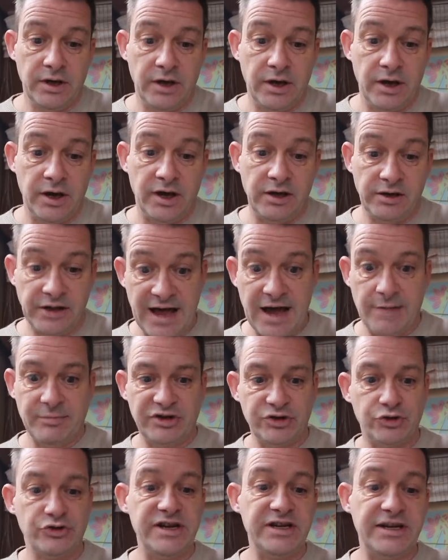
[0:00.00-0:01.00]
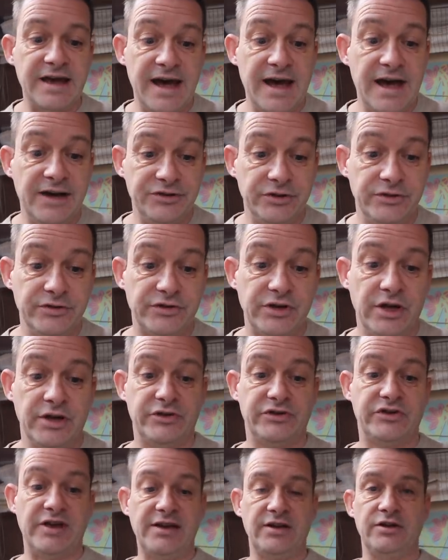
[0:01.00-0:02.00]
Uh, Larmer Tree Gardens,
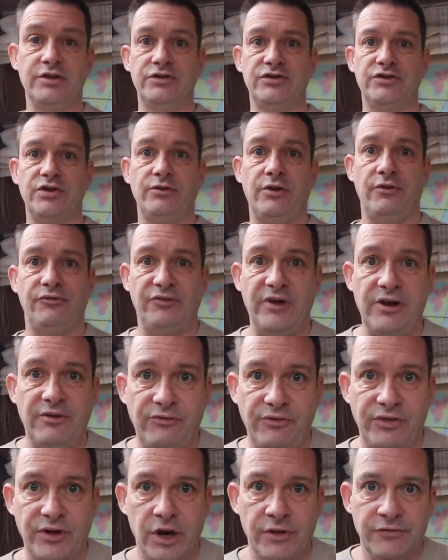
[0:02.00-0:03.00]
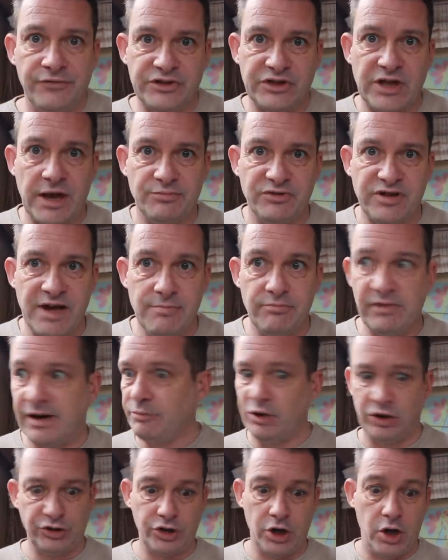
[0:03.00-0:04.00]
2nd to the 5th of September. I'm
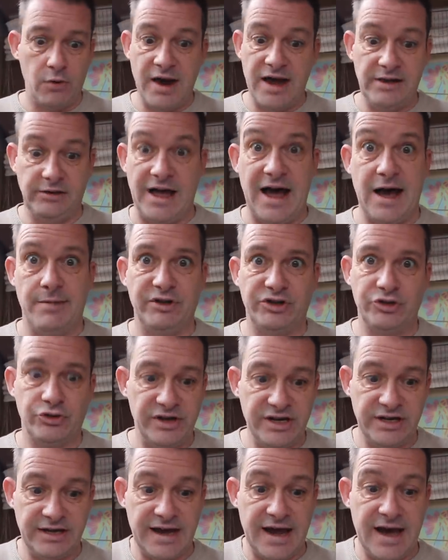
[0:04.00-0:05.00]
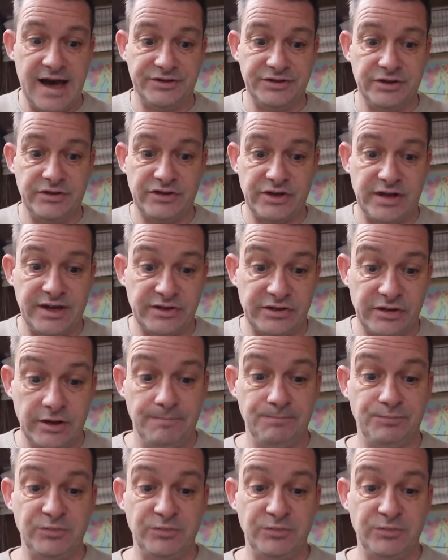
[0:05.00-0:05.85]
not sure where Larmer Tree Gardens is.